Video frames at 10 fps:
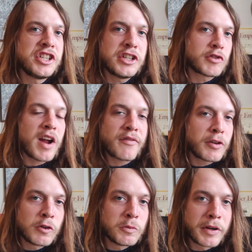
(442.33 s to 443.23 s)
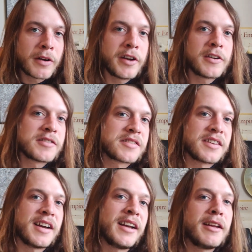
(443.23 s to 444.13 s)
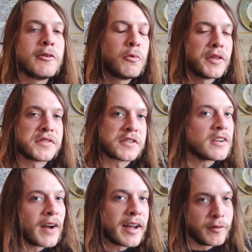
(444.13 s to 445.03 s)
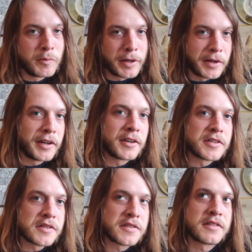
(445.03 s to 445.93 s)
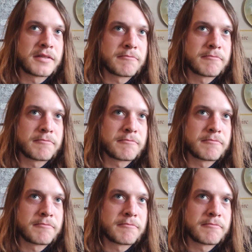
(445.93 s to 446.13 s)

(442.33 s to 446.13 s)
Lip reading: geographical barriers on in with survival barriers.